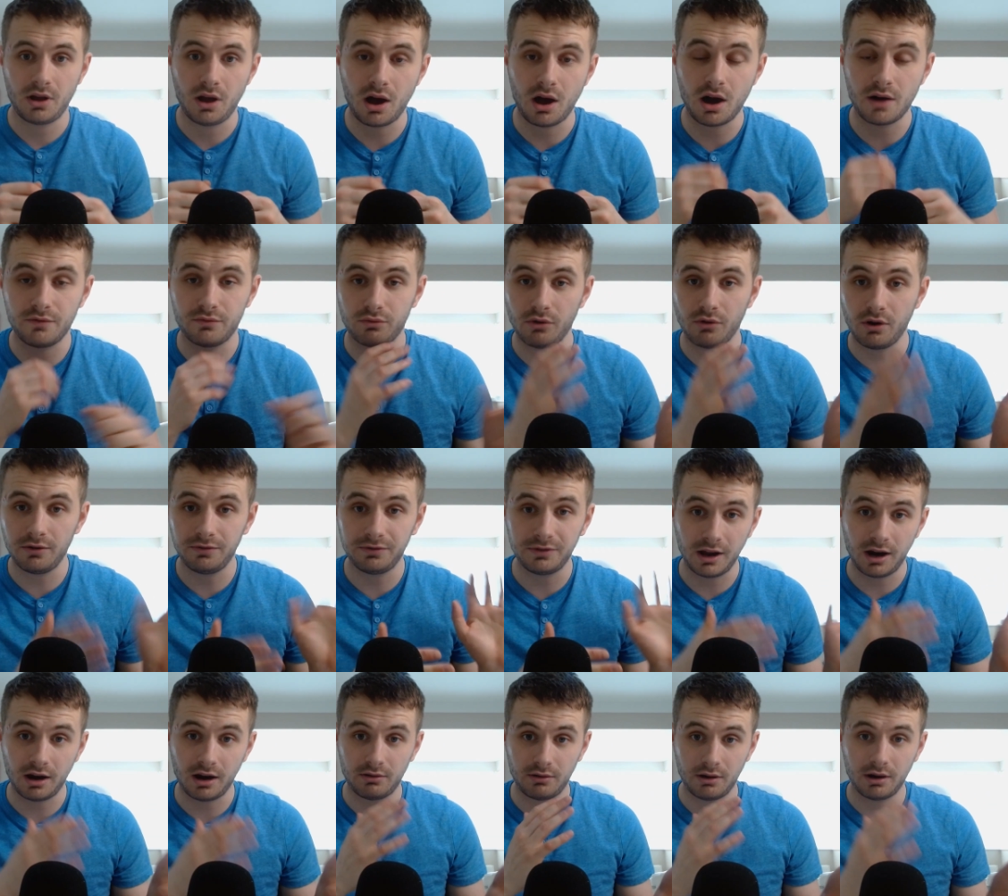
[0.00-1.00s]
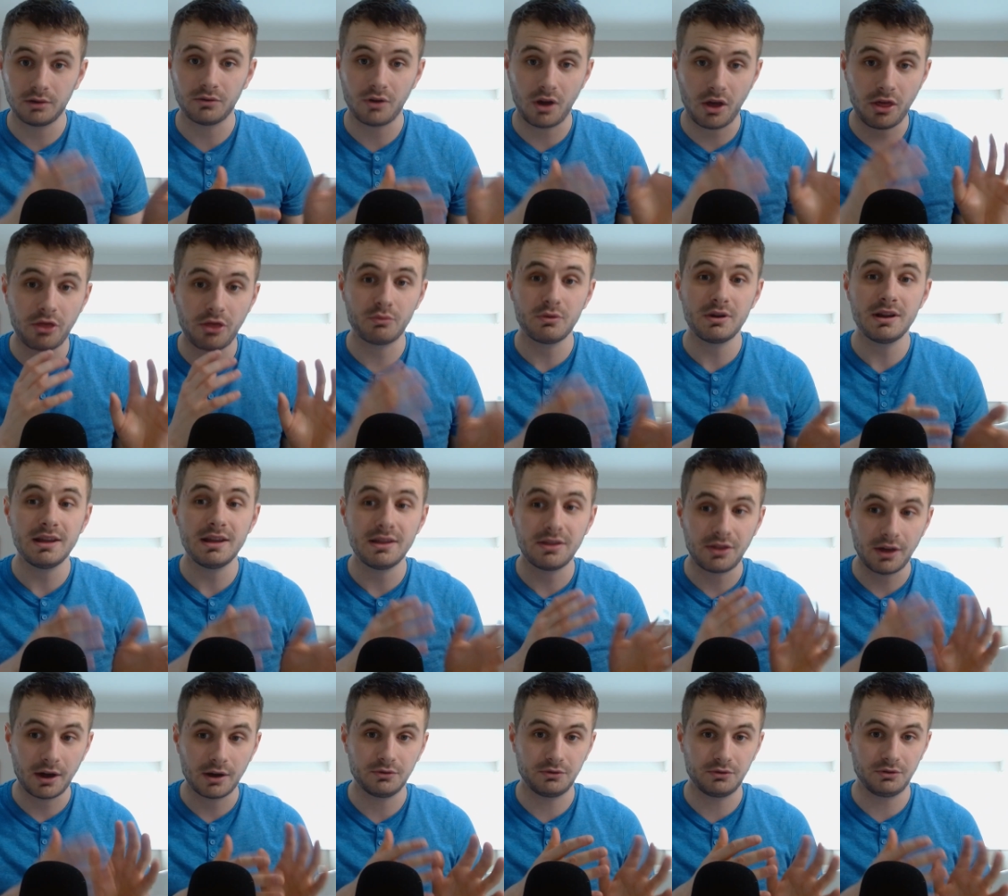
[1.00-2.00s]
of roughly around
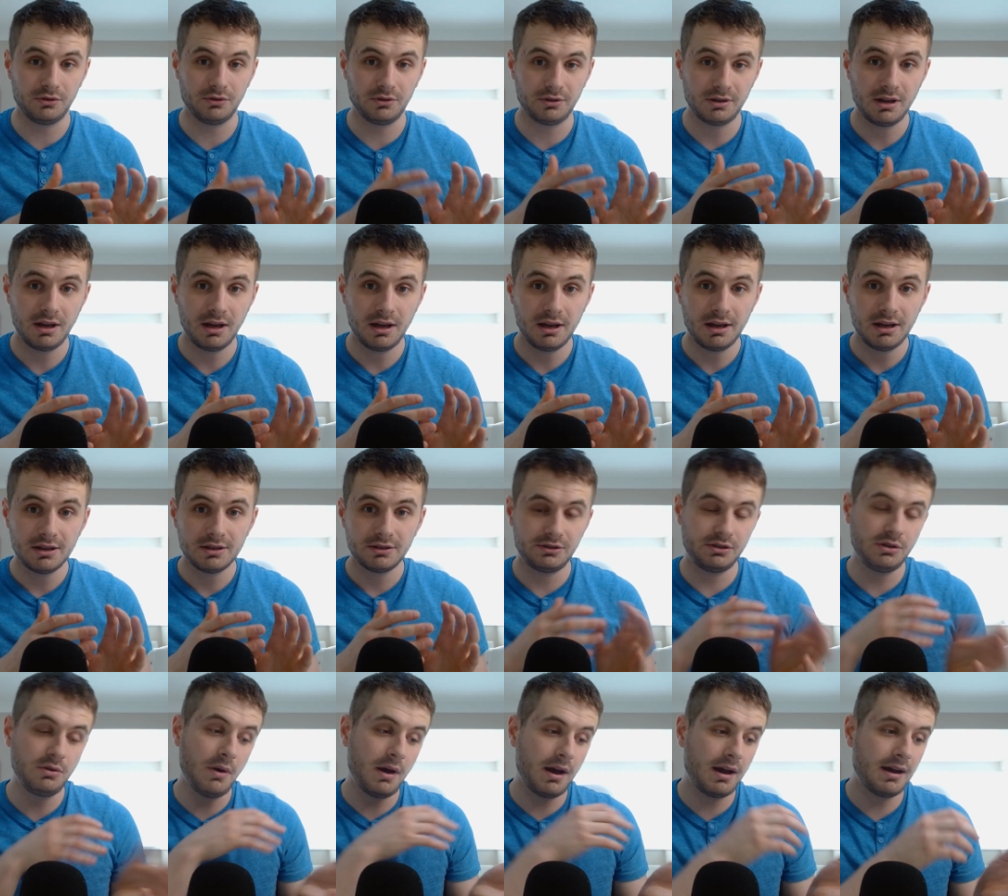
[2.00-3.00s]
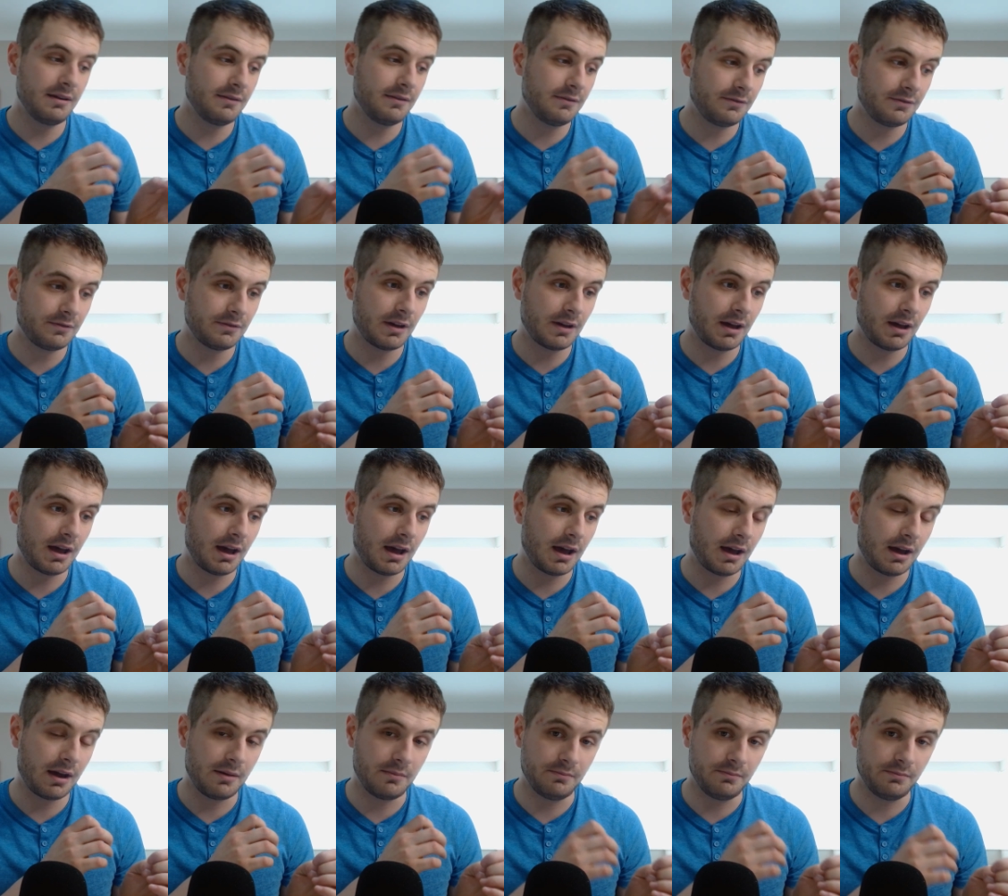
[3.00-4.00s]
3,000. So you have
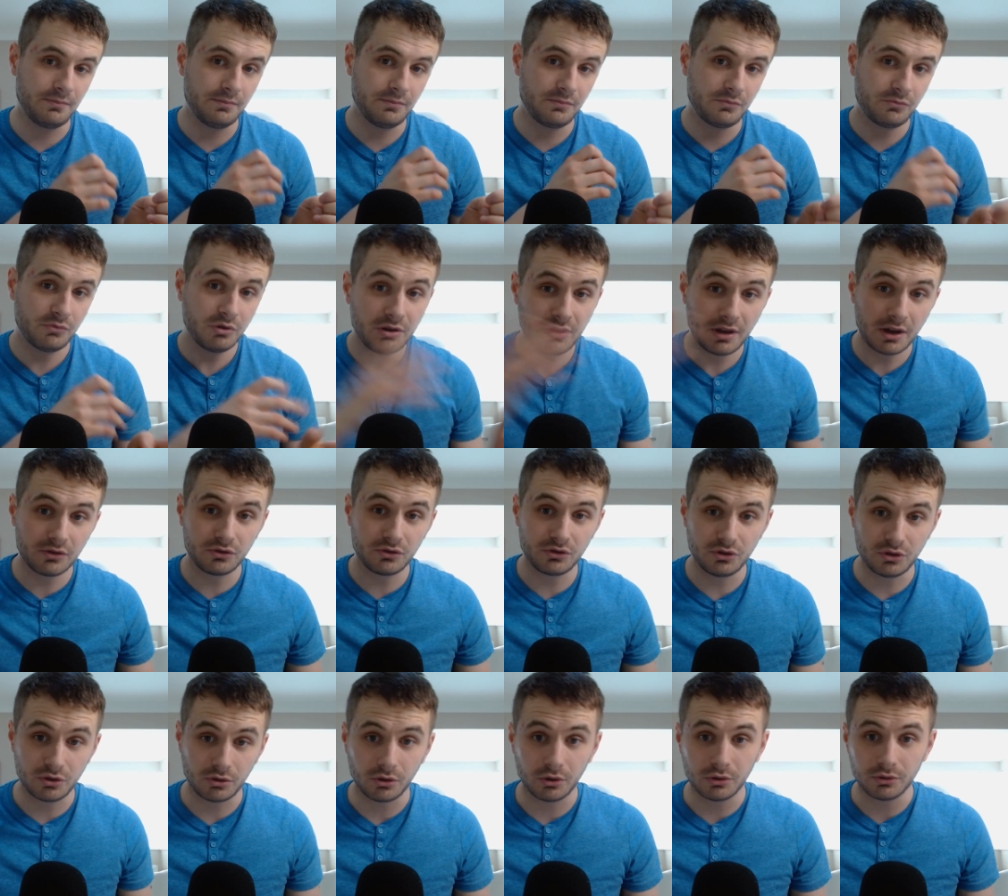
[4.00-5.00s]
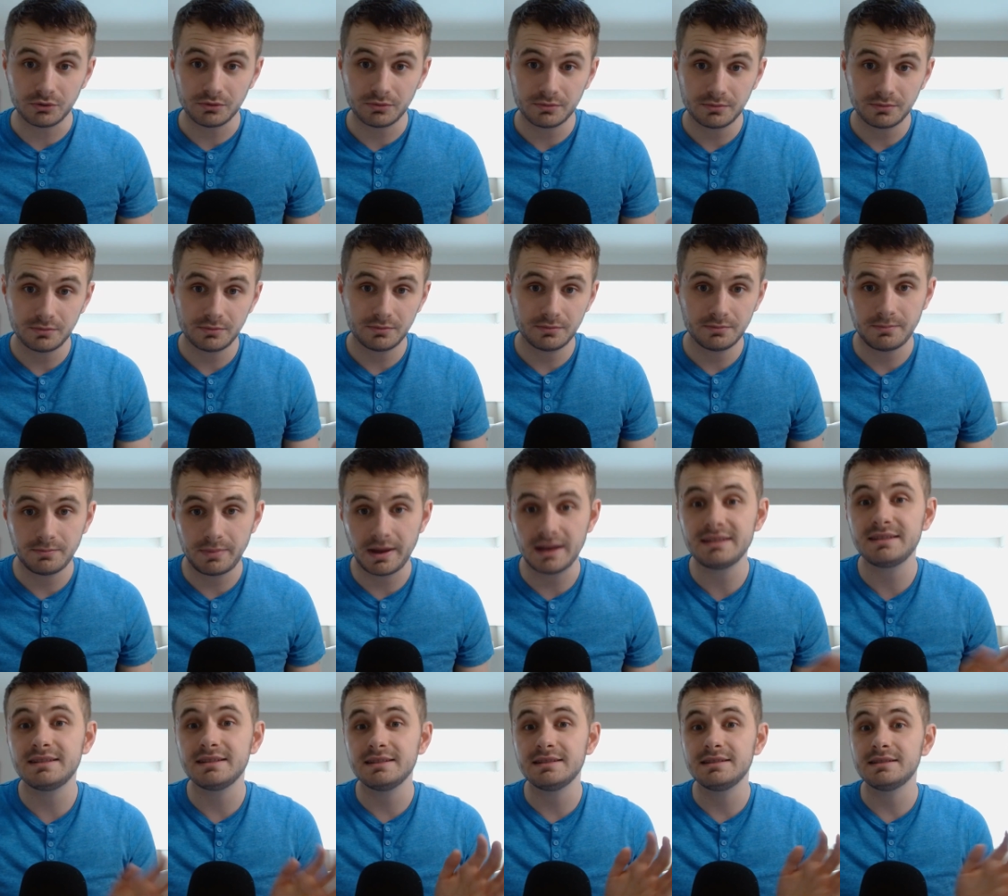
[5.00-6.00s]
3,000 euros,
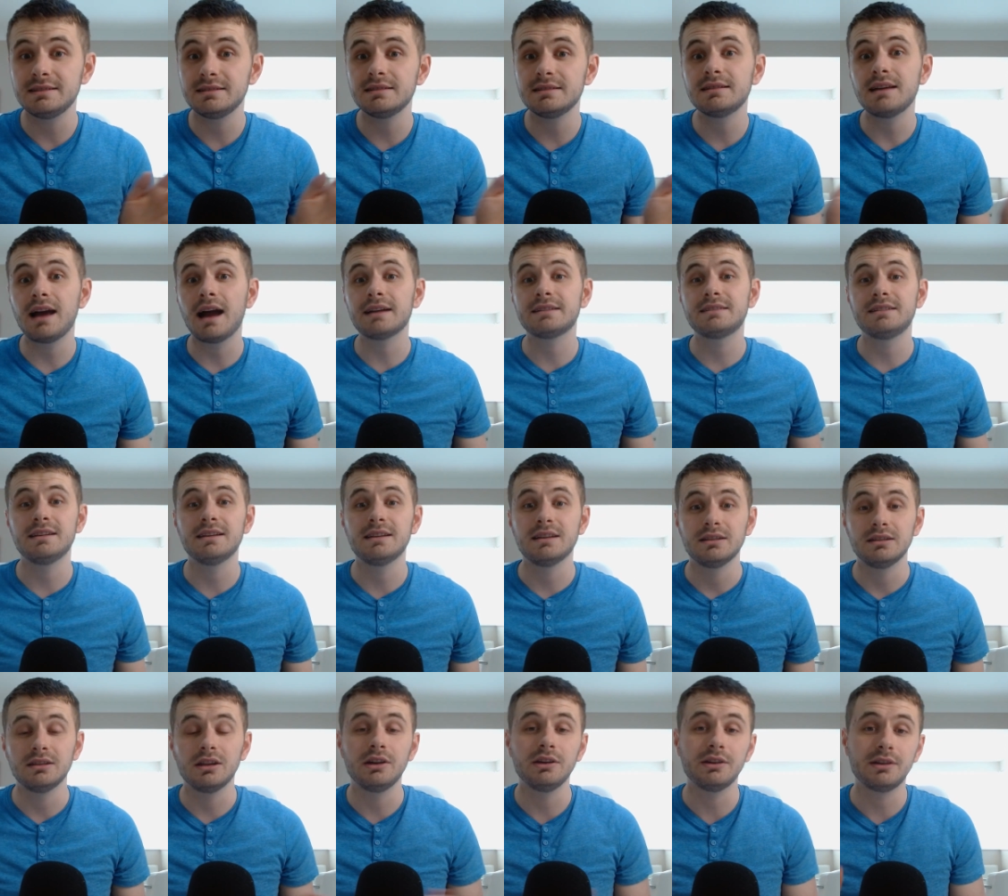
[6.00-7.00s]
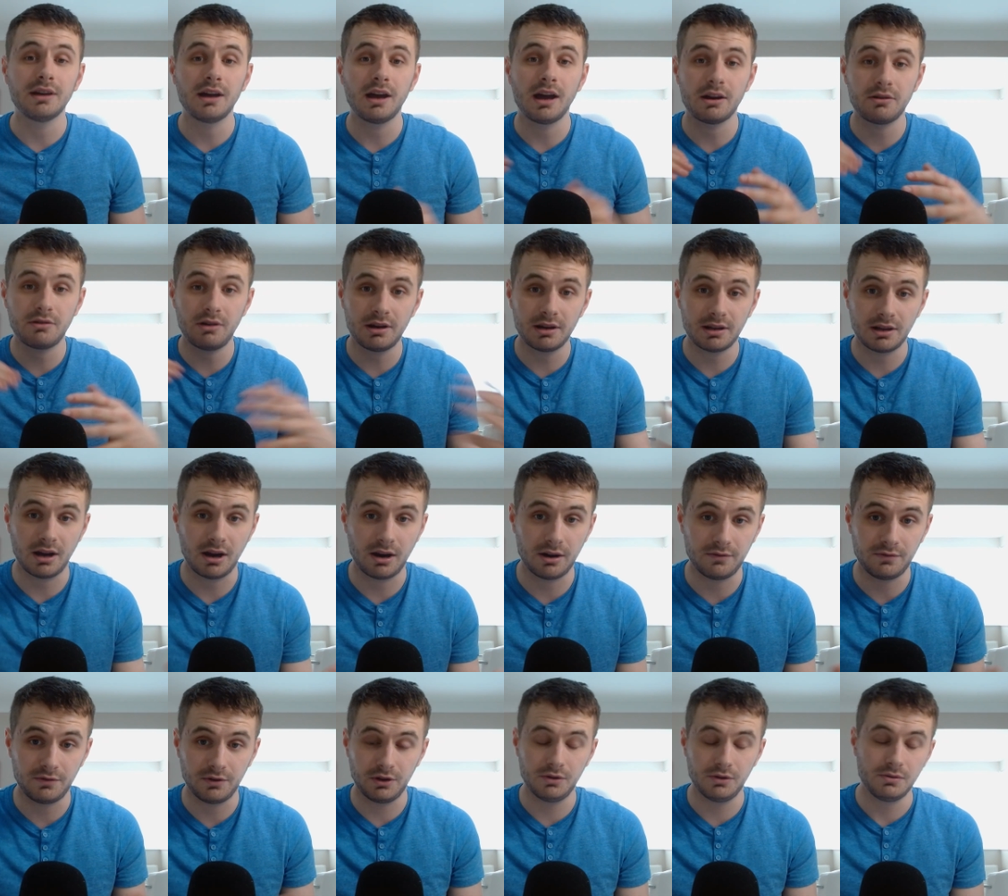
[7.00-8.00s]
basically acting like a credit
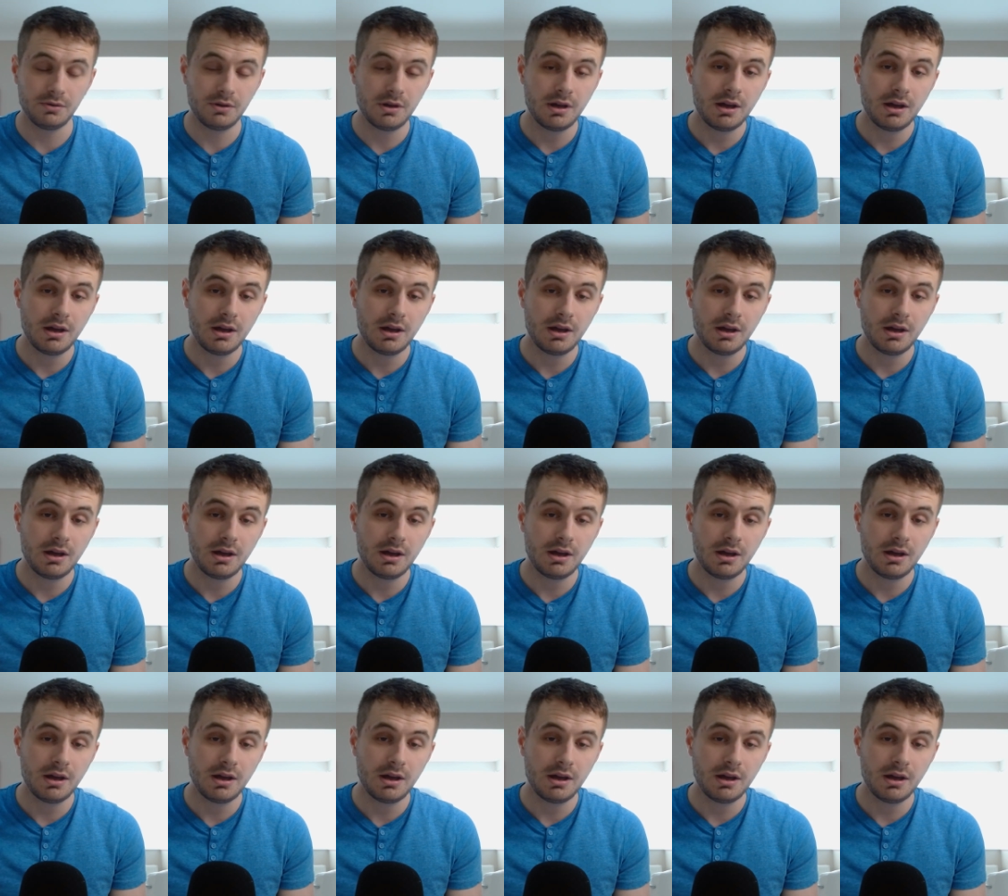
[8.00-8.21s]
card for you.